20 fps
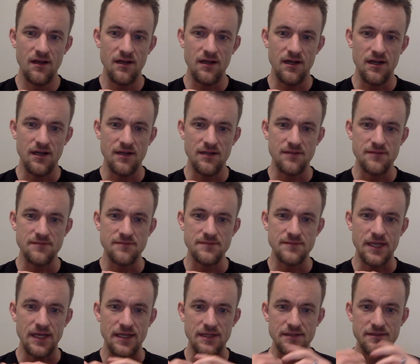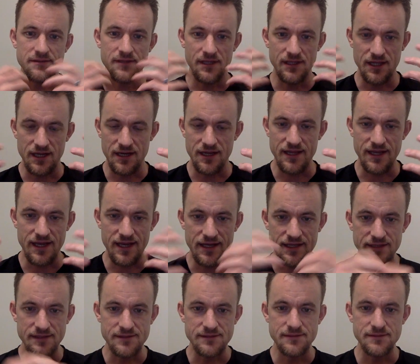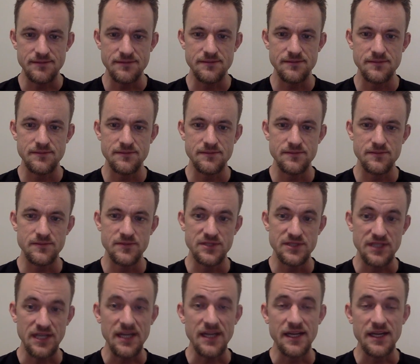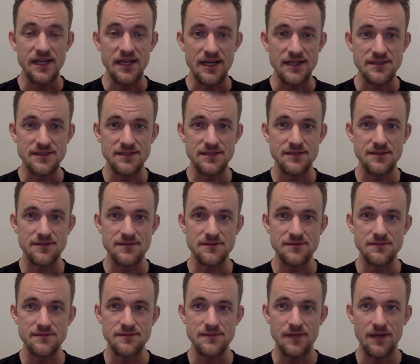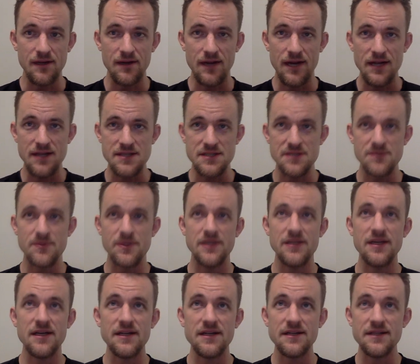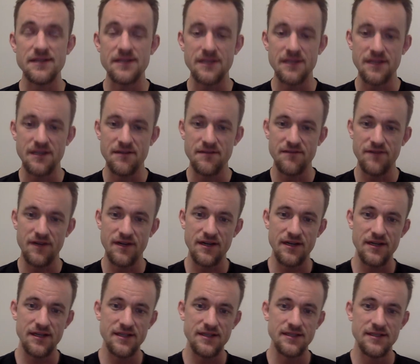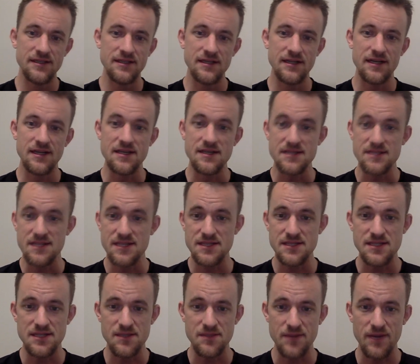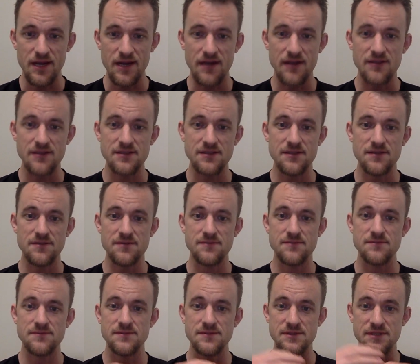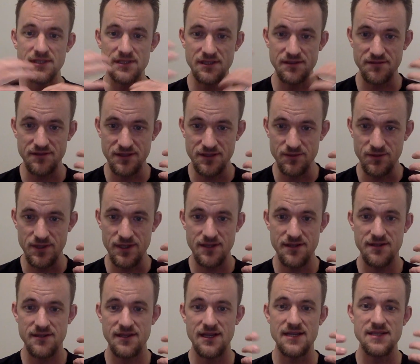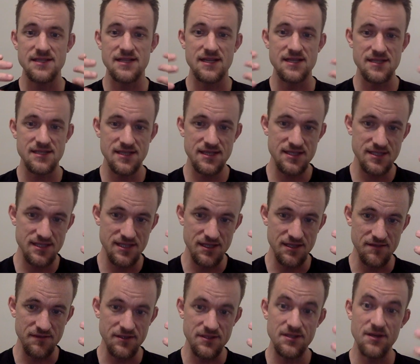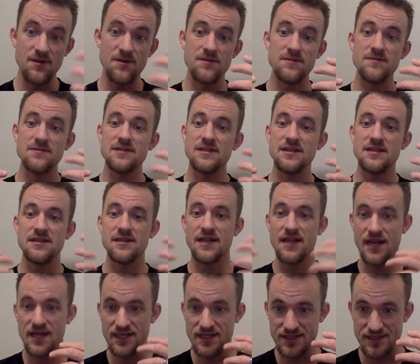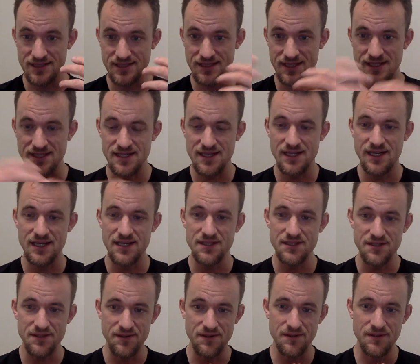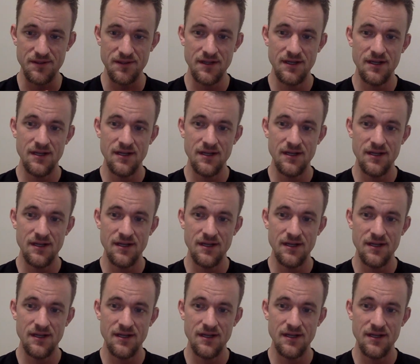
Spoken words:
And a lot of that saying yes has to be done in a very consistent manner. So delivered with as consistent of a tone and cadence as I can do